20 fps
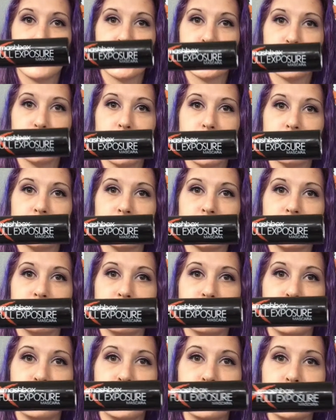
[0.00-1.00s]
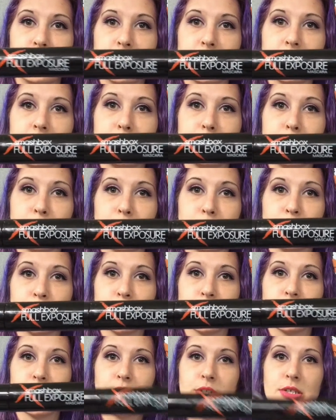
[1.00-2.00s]
Smashbox Full
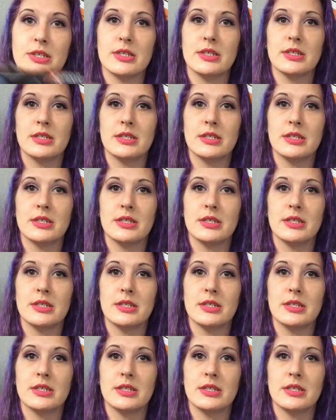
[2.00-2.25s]
Exposure